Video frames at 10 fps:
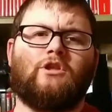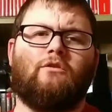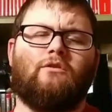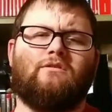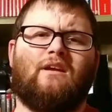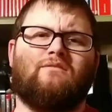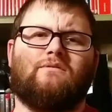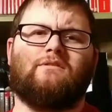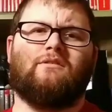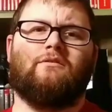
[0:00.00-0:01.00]
those guys were
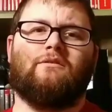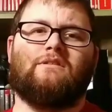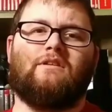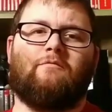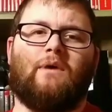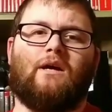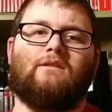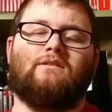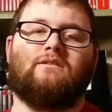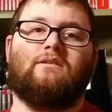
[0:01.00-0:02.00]
still doing stuff
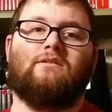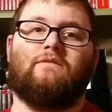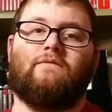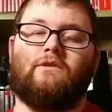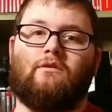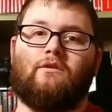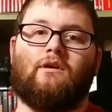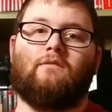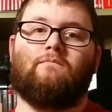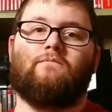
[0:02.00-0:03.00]
behind the scenes, even though
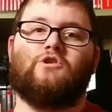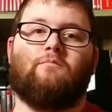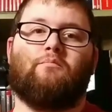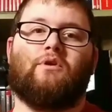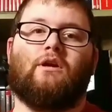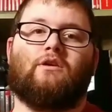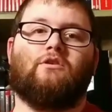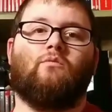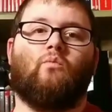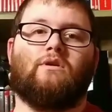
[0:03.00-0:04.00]
the chip
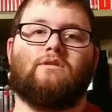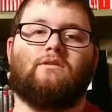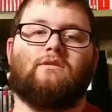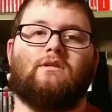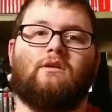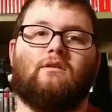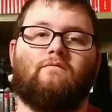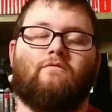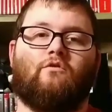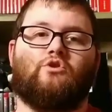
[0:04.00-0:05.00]
production wasn't in
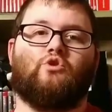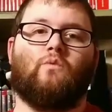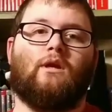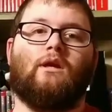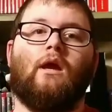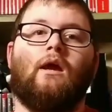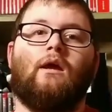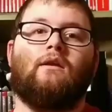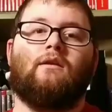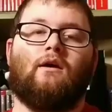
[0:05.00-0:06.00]
full swing.
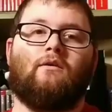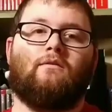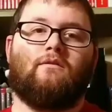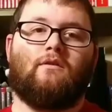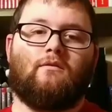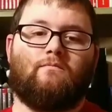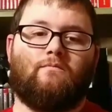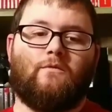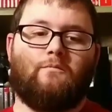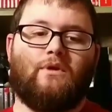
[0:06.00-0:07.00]
Now the
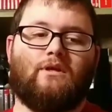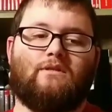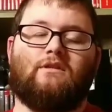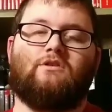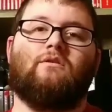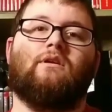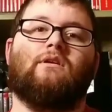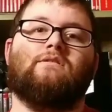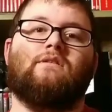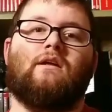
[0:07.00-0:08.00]
biggest issue here
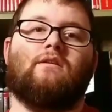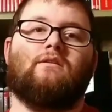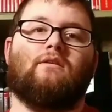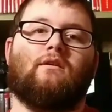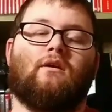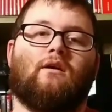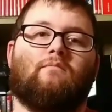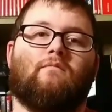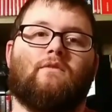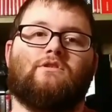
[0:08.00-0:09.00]
is that
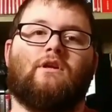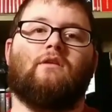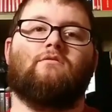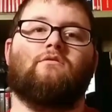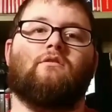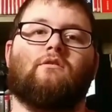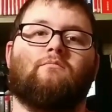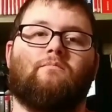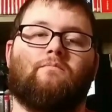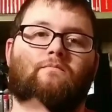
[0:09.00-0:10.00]
the Chinese New
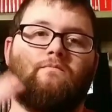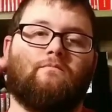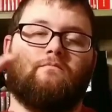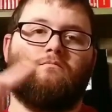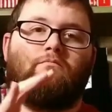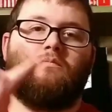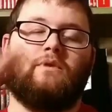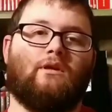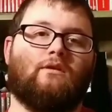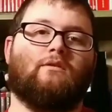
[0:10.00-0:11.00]
Year
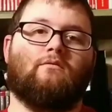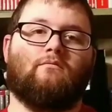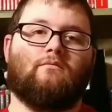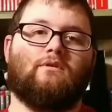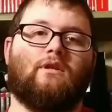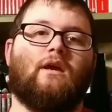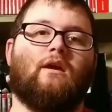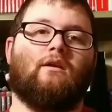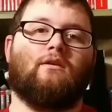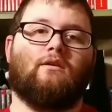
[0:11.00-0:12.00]
being
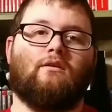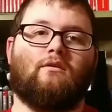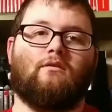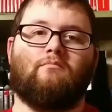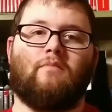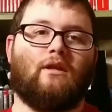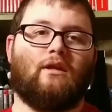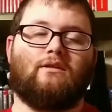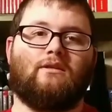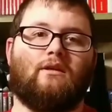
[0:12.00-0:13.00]
delayed by
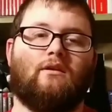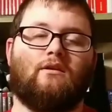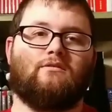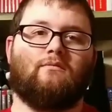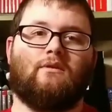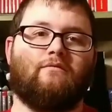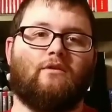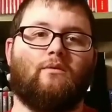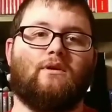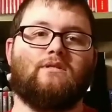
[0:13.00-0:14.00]
like 10 days or
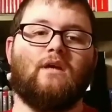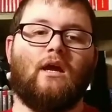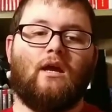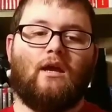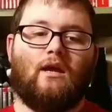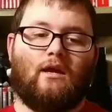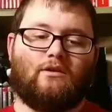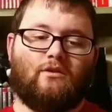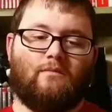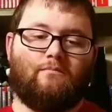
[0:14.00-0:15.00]
whatever it was
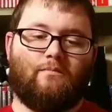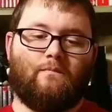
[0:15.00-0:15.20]
actually